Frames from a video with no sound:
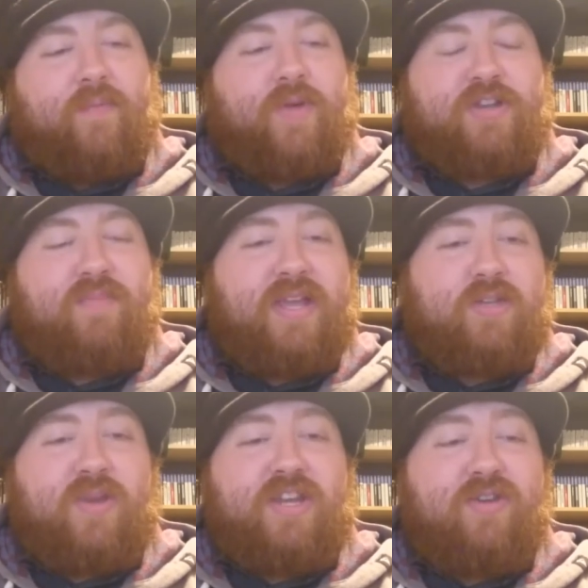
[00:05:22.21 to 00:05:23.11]
which
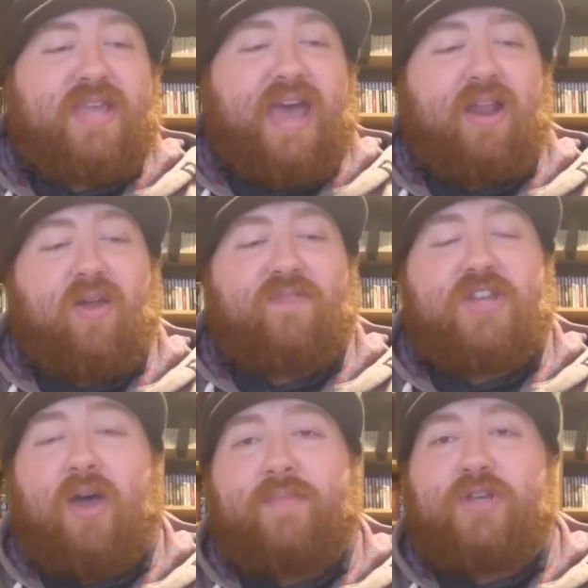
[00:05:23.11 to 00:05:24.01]
means we do get a lot of
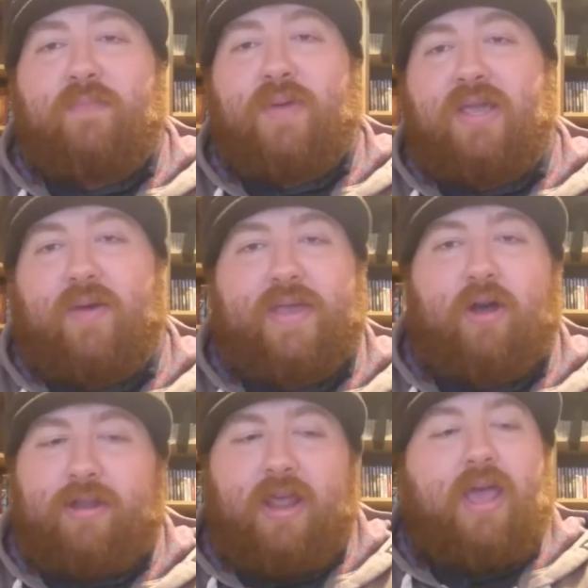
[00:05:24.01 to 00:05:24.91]
time jumping going
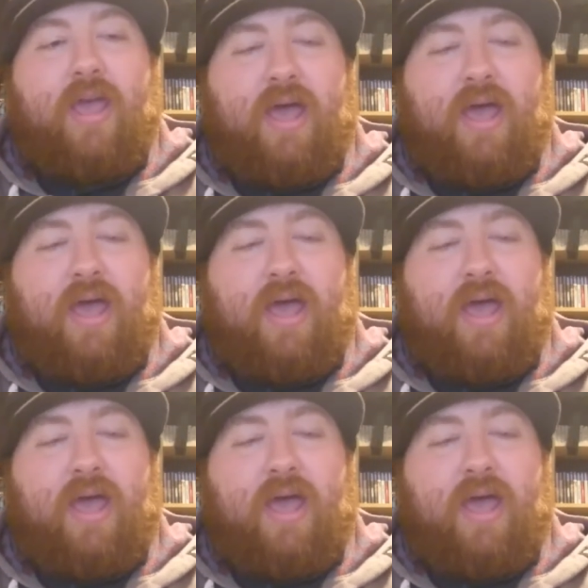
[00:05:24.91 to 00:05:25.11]
on.